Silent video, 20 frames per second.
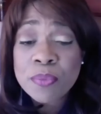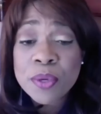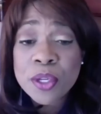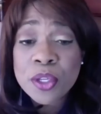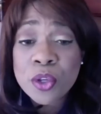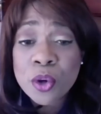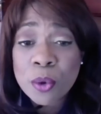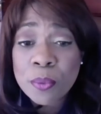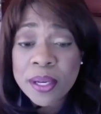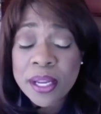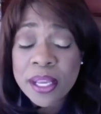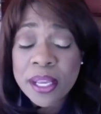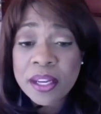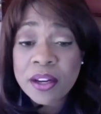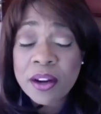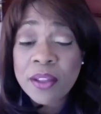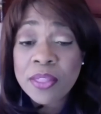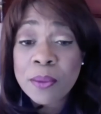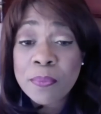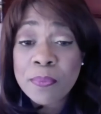
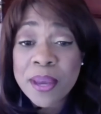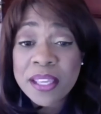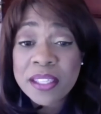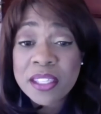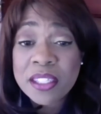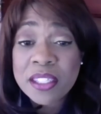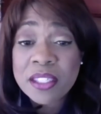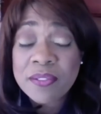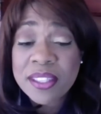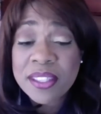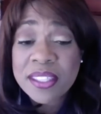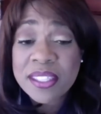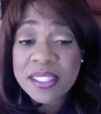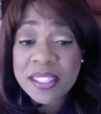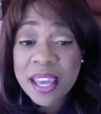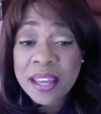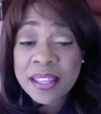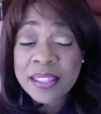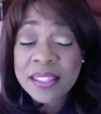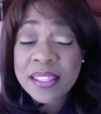terminated on the basis of its
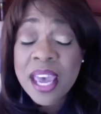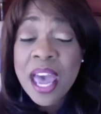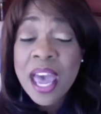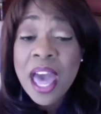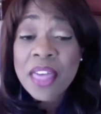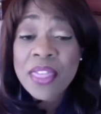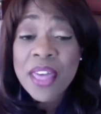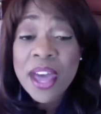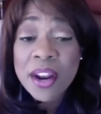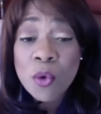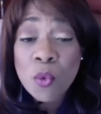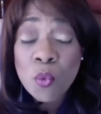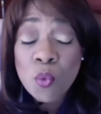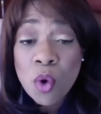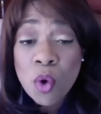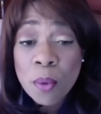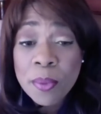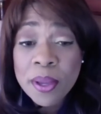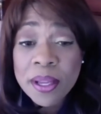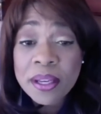sex, that a
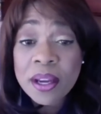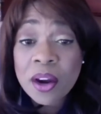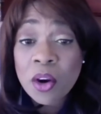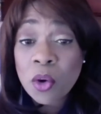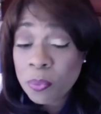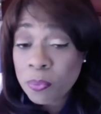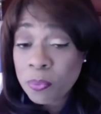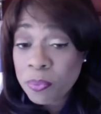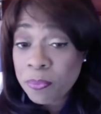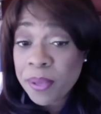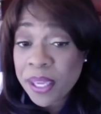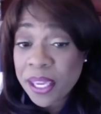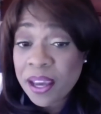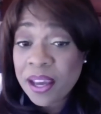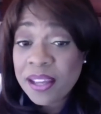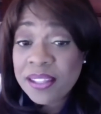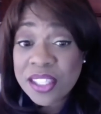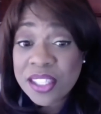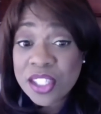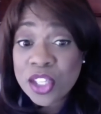woman, or
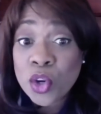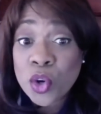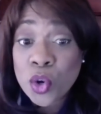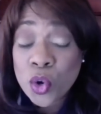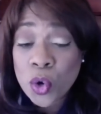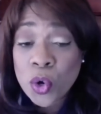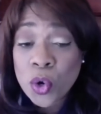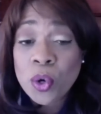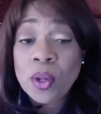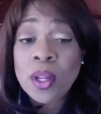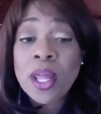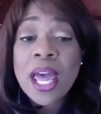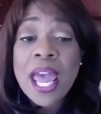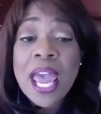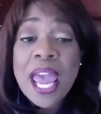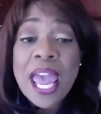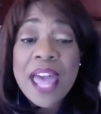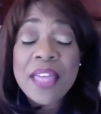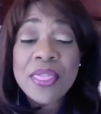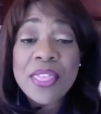because it's a girl,
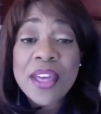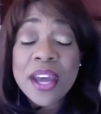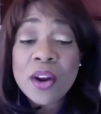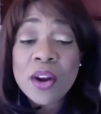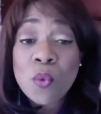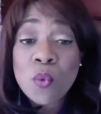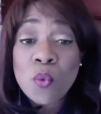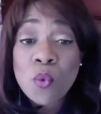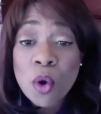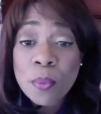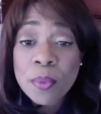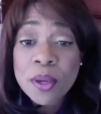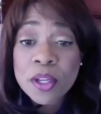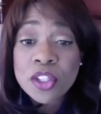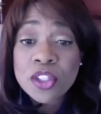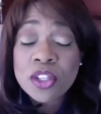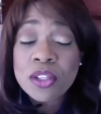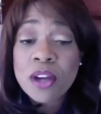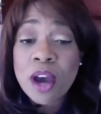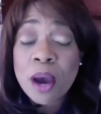and that a woman
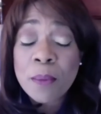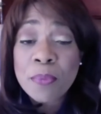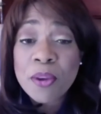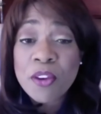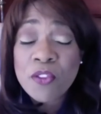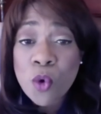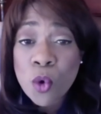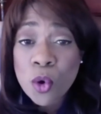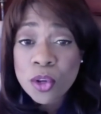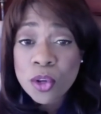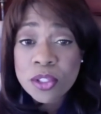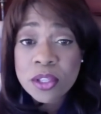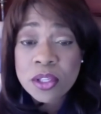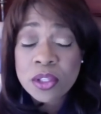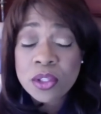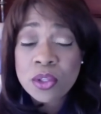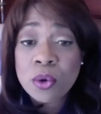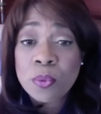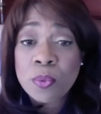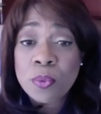should not be forced
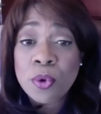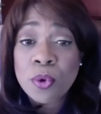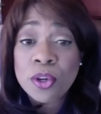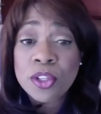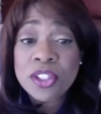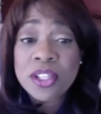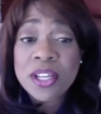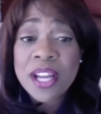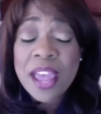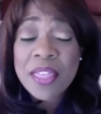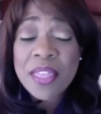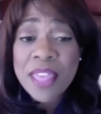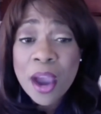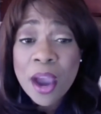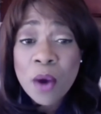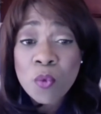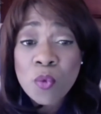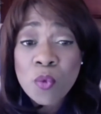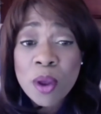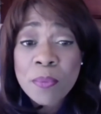into abortion, and
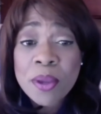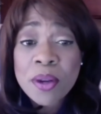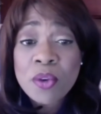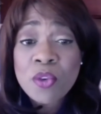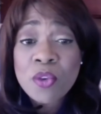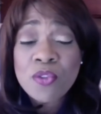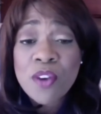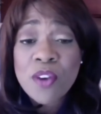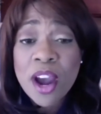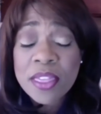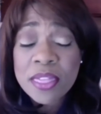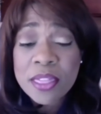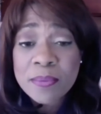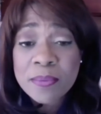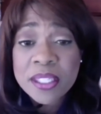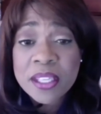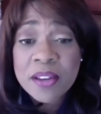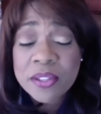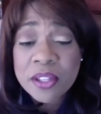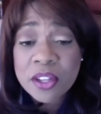that women who find
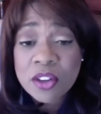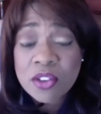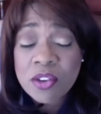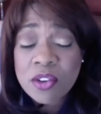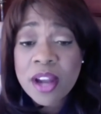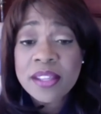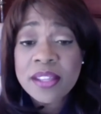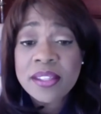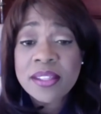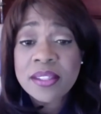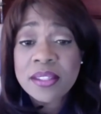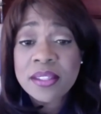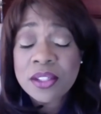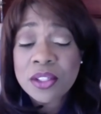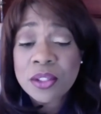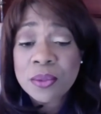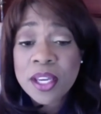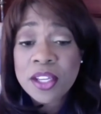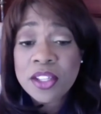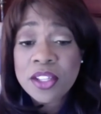themselves in crisis
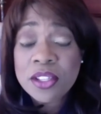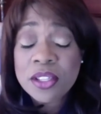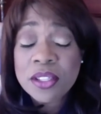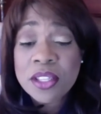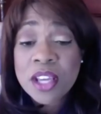situations